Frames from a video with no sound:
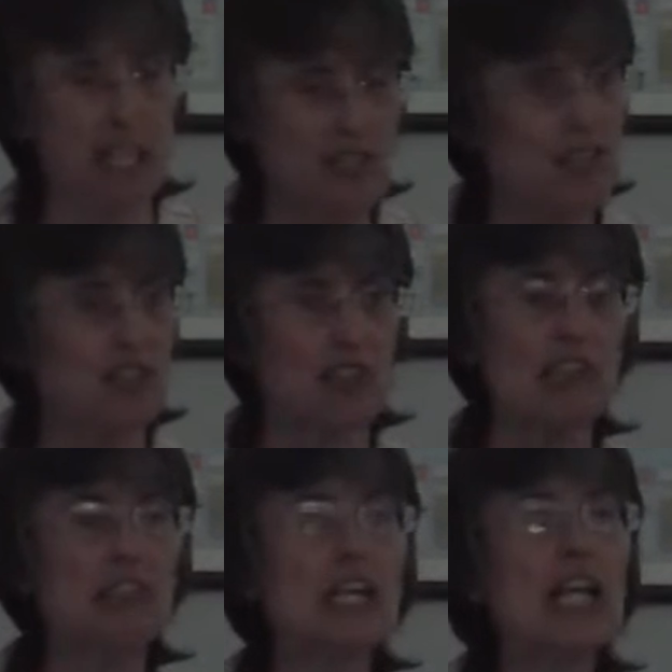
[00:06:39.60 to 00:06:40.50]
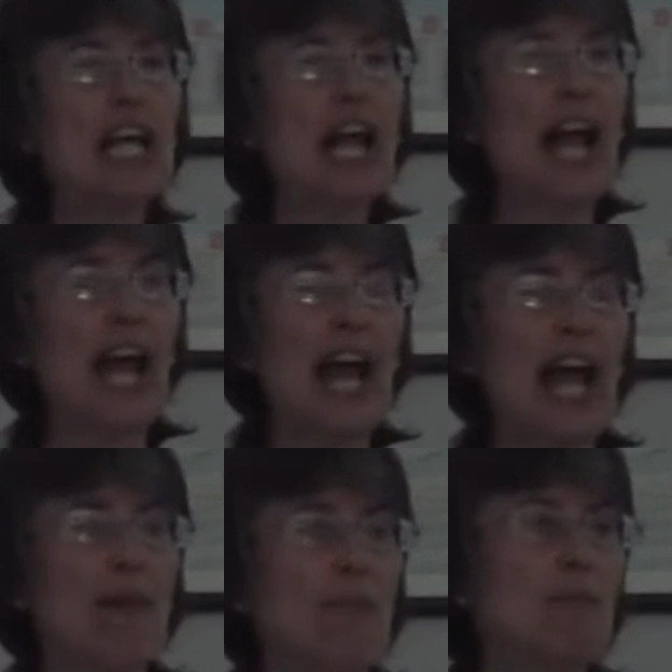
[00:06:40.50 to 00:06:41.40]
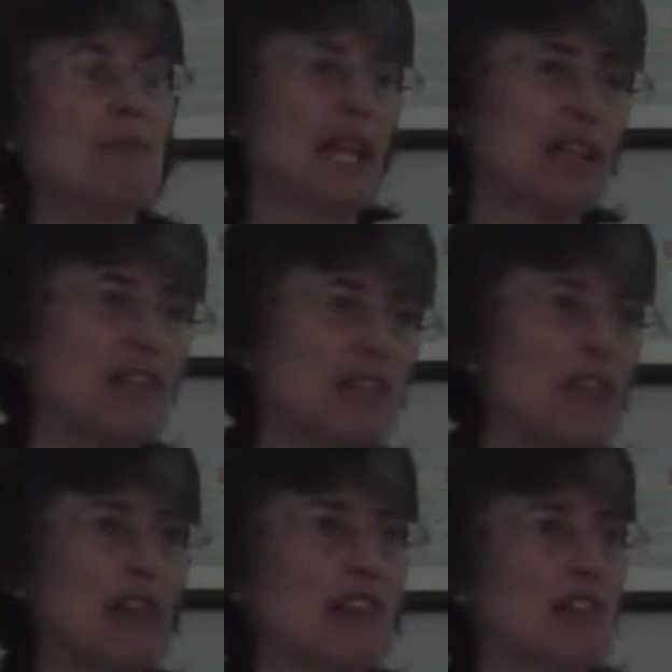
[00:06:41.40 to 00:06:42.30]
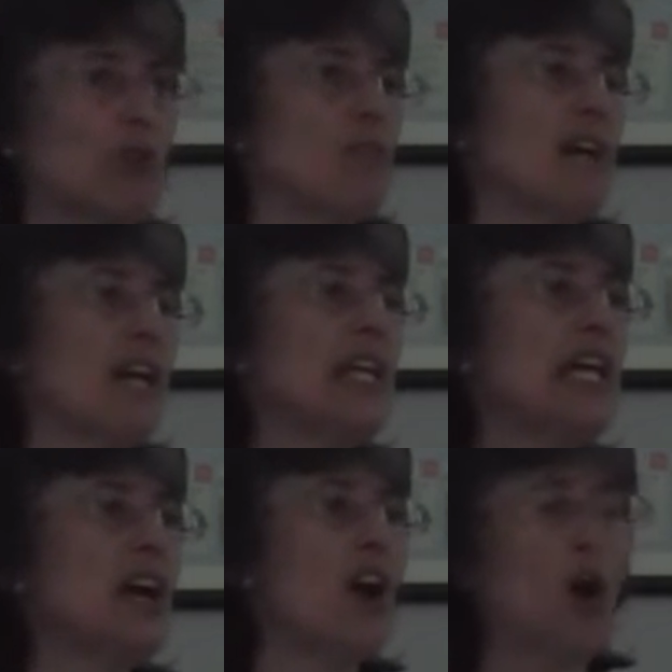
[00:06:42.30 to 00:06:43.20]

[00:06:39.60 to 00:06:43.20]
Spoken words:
censuses, like the civil survey,